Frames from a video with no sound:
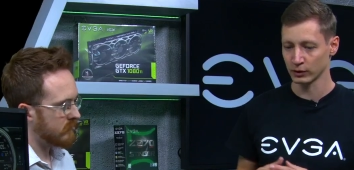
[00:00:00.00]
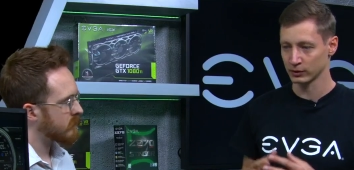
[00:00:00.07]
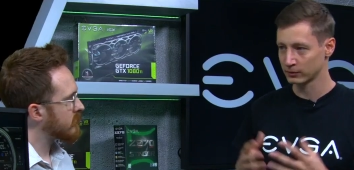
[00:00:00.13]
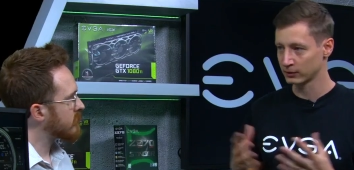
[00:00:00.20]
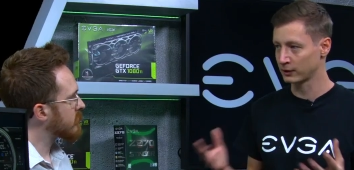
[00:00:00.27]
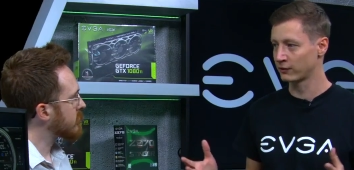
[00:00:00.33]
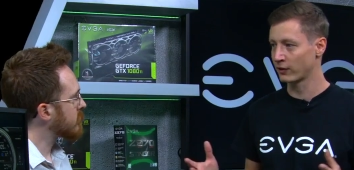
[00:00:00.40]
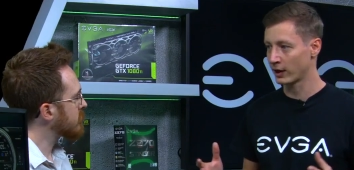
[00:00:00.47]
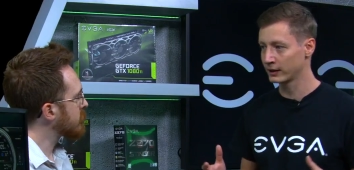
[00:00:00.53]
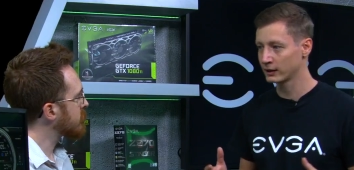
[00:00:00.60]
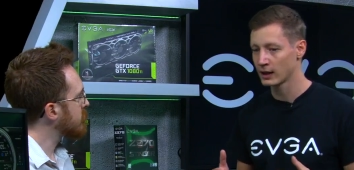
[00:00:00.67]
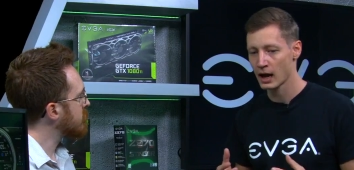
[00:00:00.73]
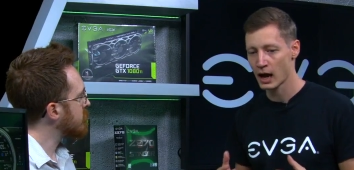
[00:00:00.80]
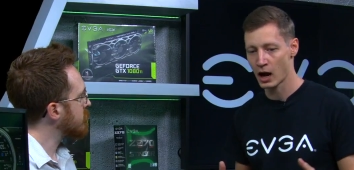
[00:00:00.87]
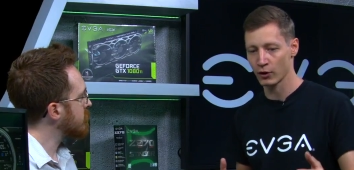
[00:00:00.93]
Speaker 1: will
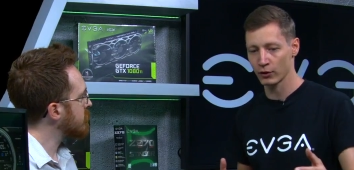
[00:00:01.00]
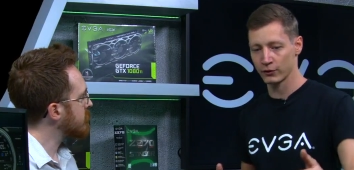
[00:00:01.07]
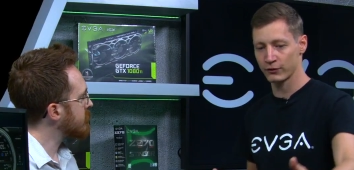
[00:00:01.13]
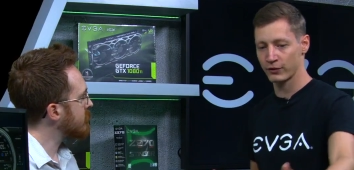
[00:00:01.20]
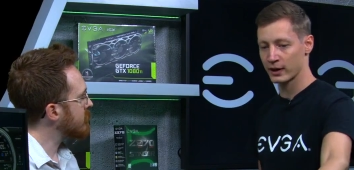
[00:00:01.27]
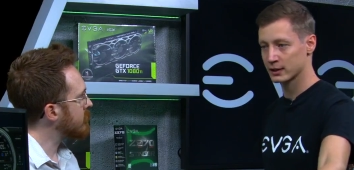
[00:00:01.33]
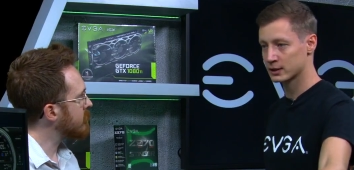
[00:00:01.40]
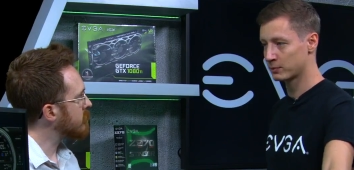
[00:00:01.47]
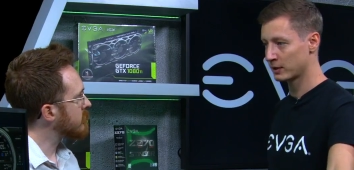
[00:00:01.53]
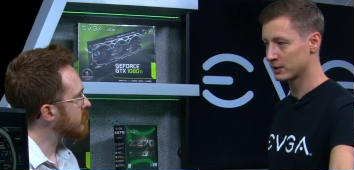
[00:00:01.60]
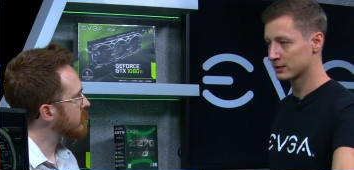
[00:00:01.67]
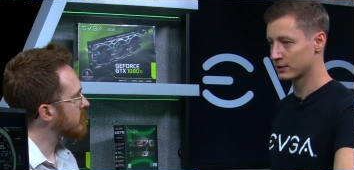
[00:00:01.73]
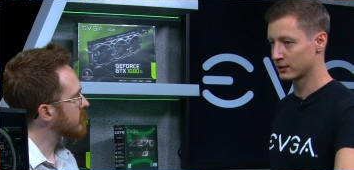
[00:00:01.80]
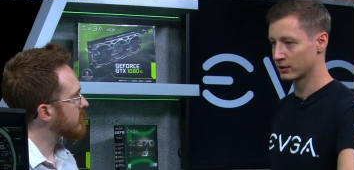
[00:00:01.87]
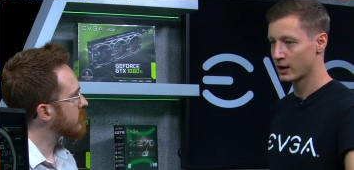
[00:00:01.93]
define how the fan
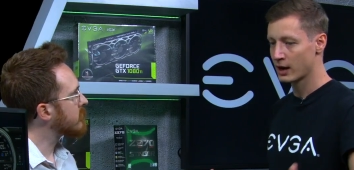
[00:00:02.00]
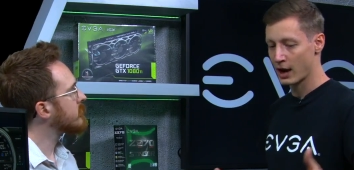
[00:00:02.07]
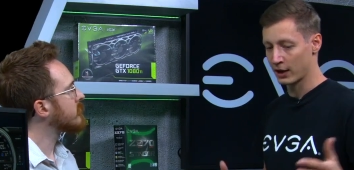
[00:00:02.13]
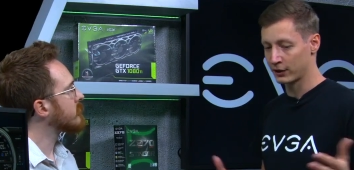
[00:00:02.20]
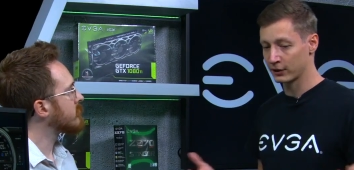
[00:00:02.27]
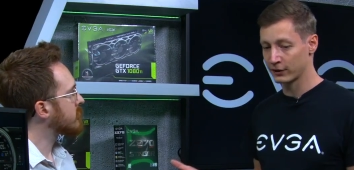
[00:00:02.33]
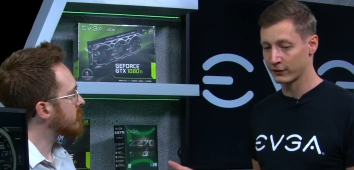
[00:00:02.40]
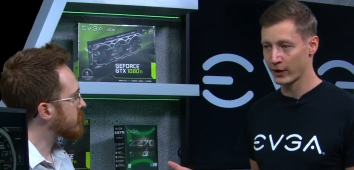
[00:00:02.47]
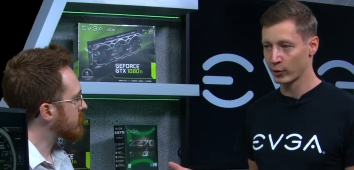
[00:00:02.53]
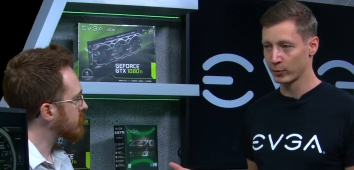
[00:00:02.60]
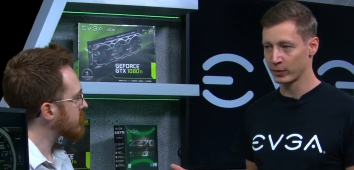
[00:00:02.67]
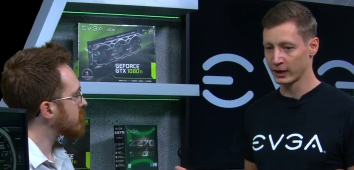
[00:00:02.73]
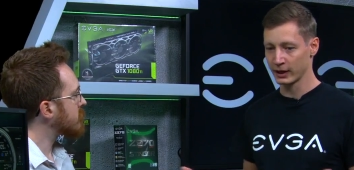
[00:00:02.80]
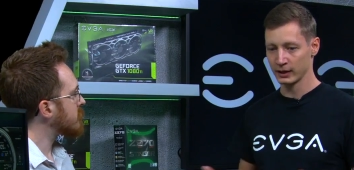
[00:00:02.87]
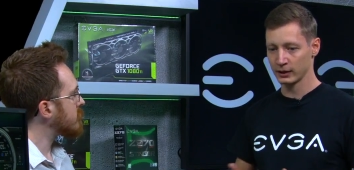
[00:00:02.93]
spins here. And at the
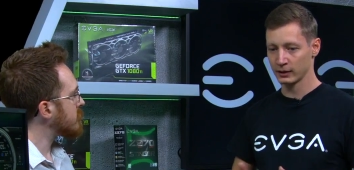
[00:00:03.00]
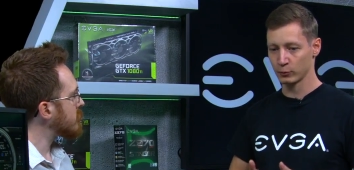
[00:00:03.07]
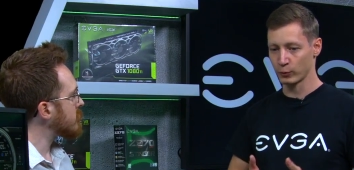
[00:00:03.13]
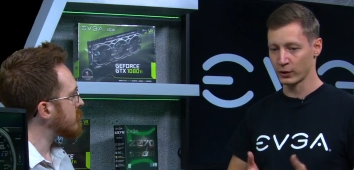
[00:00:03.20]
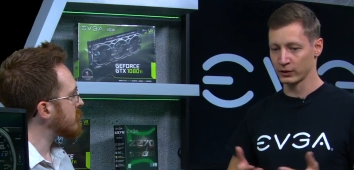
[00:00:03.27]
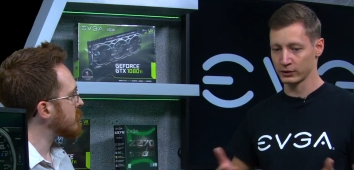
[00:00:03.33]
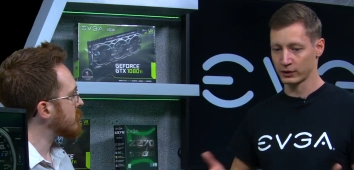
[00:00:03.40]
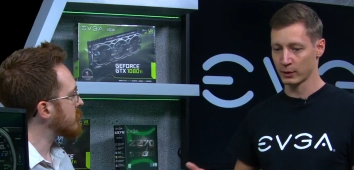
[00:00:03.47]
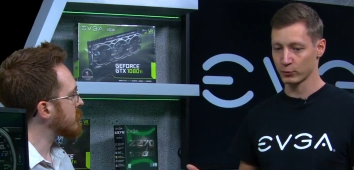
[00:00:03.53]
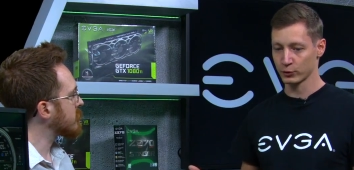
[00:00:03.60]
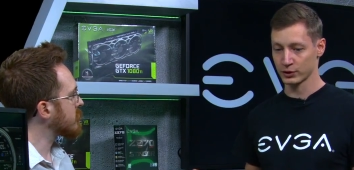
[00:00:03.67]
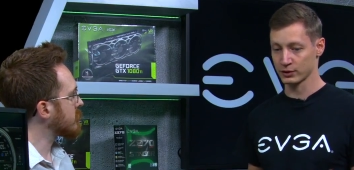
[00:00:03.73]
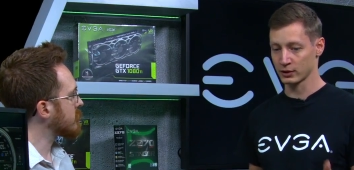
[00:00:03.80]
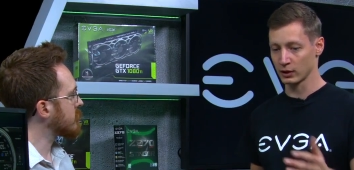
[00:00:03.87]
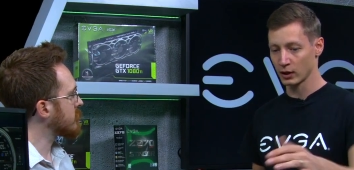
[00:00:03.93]
very beginning, when the
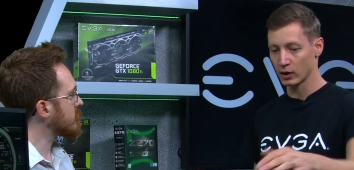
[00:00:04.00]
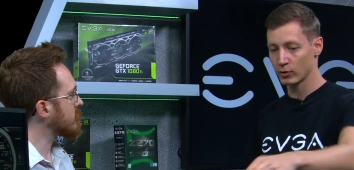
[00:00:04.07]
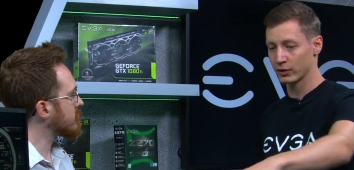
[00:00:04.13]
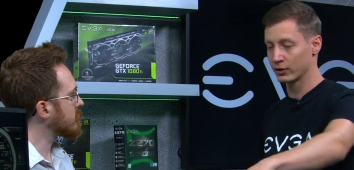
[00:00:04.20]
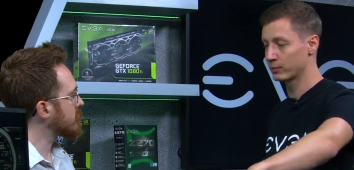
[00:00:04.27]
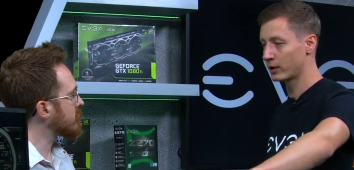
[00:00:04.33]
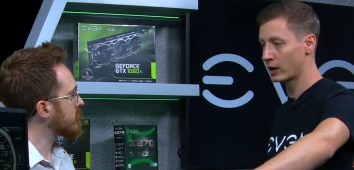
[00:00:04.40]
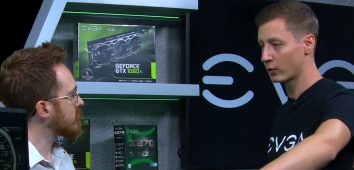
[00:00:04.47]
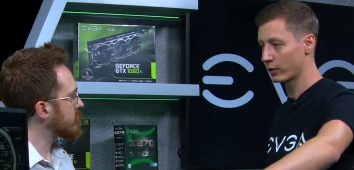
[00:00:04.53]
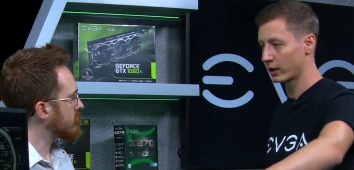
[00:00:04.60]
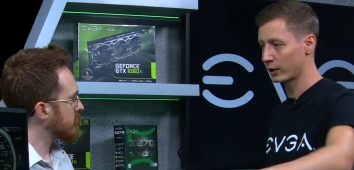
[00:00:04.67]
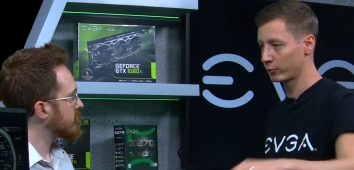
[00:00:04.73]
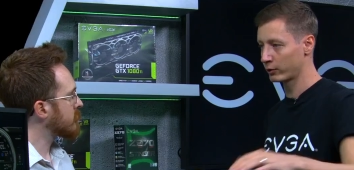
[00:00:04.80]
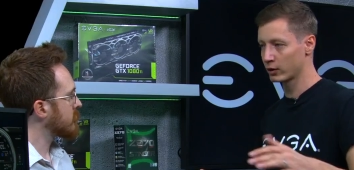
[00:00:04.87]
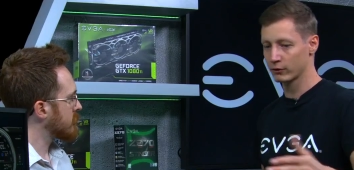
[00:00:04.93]
temperatures are low in the
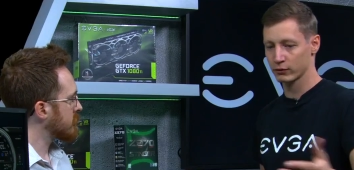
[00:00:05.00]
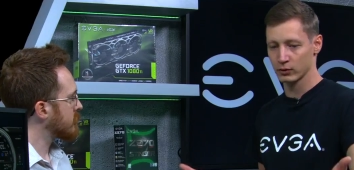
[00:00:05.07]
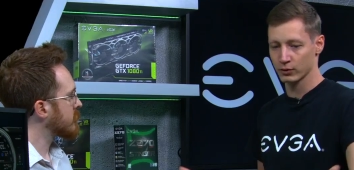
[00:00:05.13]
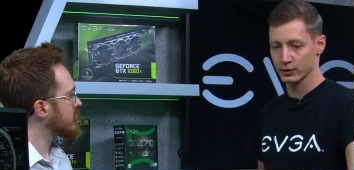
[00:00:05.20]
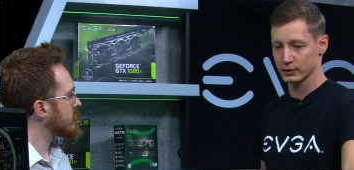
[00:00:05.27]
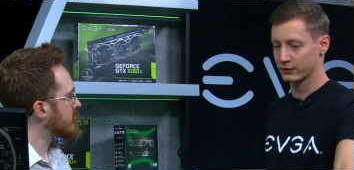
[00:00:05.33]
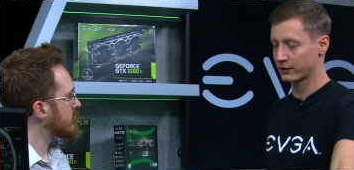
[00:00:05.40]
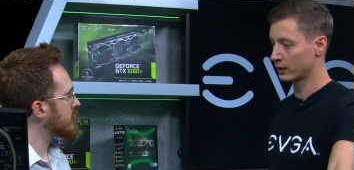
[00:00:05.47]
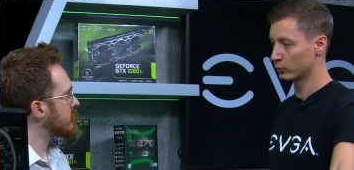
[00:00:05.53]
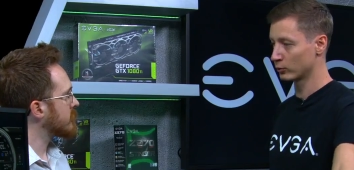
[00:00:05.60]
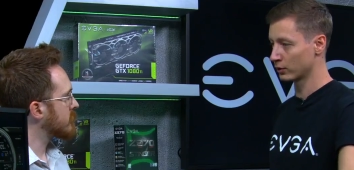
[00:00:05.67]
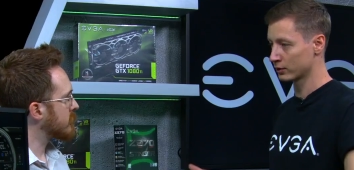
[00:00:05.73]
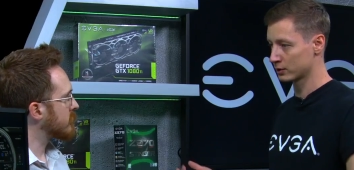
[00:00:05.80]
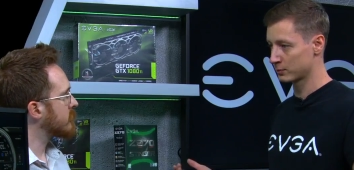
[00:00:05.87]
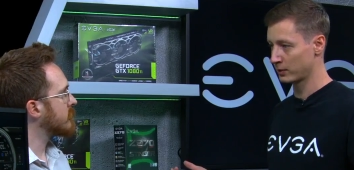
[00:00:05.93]
power area, of course the
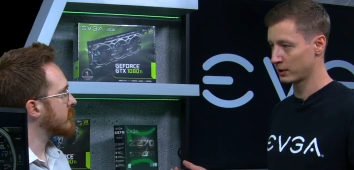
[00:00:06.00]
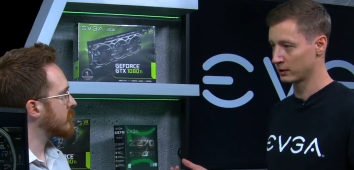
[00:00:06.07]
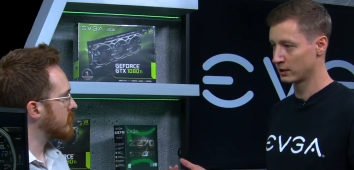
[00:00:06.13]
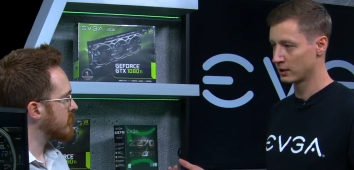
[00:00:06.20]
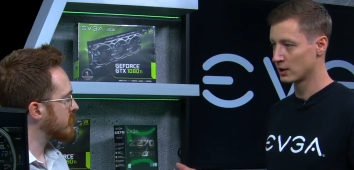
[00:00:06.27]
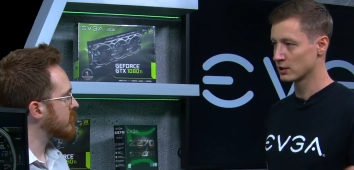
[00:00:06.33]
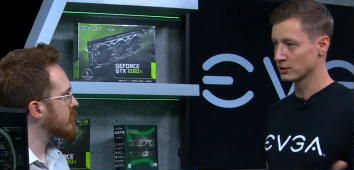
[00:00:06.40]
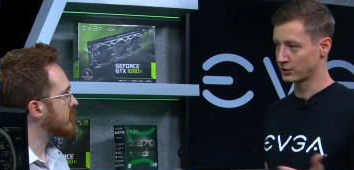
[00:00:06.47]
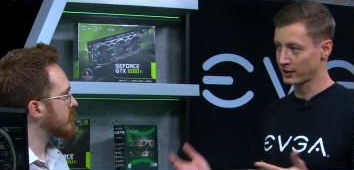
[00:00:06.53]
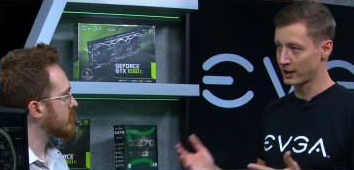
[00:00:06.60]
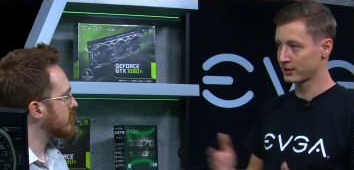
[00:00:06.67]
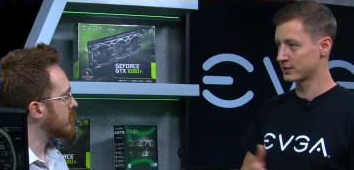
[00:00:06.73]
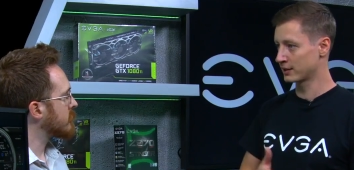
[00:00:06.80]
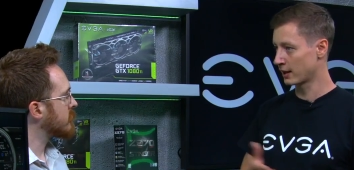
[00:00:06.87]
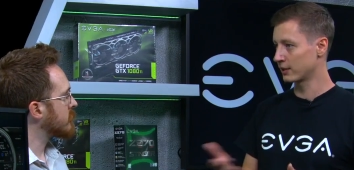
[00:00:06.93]
fan will not spin. So
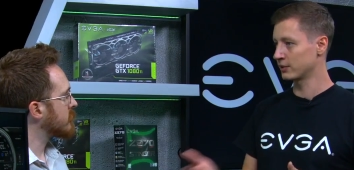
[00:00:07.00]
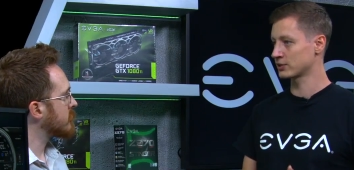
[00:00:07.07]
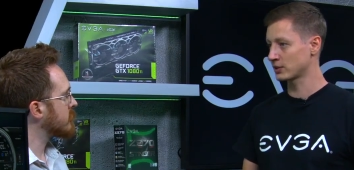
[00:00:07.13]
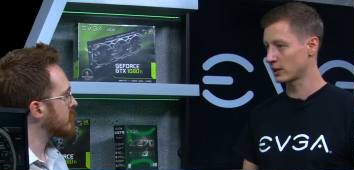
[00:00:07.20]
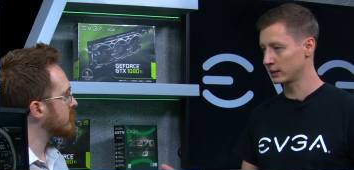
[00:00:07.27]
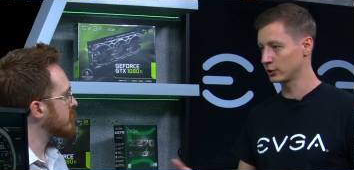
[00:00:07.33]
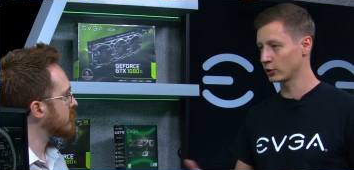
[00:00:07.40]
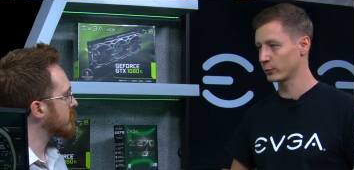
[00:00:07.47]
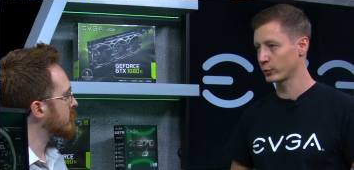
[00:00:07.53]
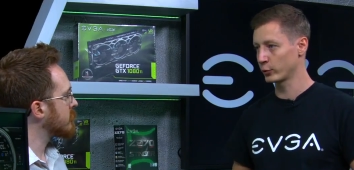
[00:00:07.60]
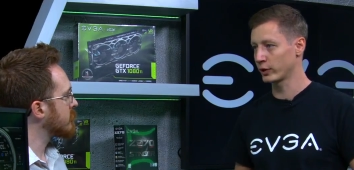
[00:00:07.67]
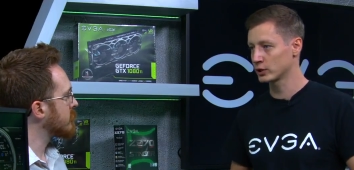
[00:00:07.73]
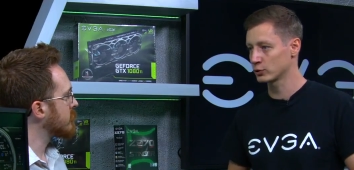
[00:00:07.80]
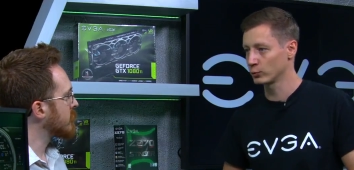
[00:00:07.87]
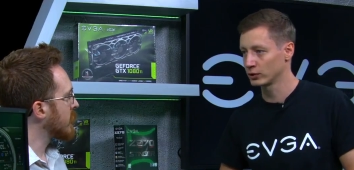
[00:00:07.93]
that's again the silent
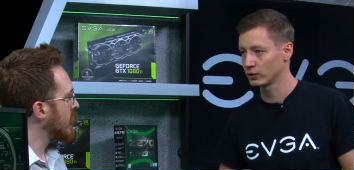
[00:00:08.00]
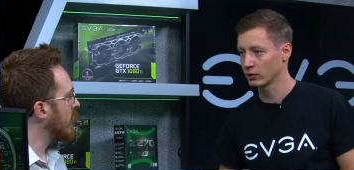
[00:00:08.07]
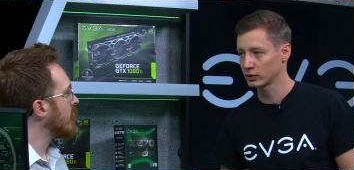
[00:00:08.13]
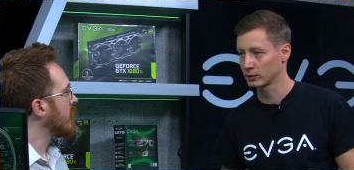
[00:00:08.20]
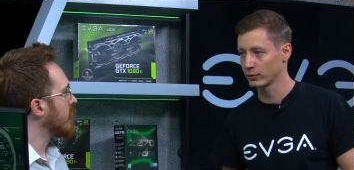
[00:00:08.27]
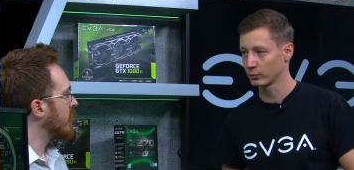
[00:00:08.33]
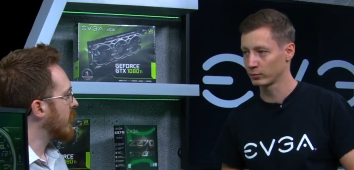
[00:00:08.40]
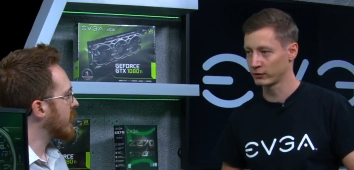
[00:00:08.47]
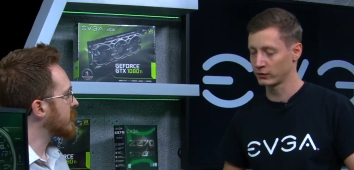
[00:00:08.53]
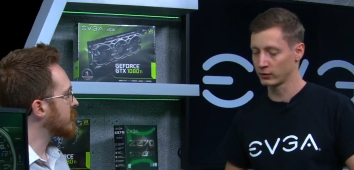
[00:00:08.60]
operation we talked about